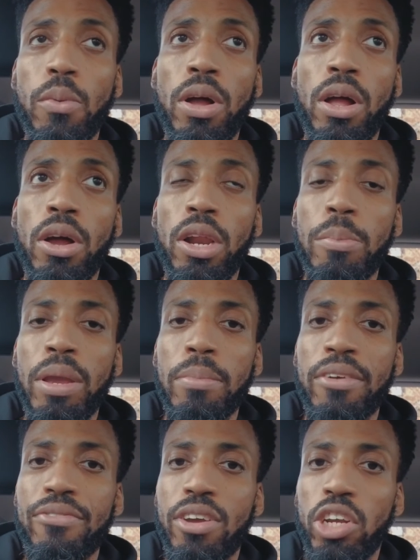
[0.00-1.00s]
Well, I'm going to make
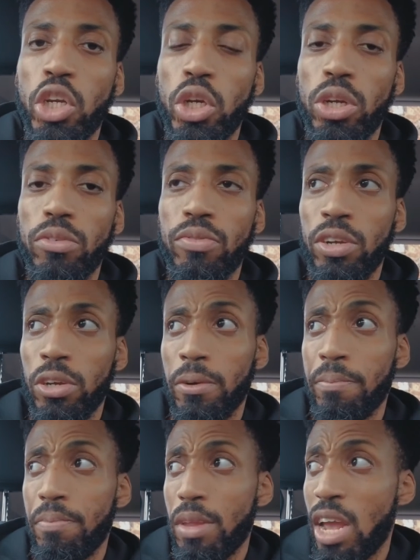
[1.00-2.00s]
my first YouTube video.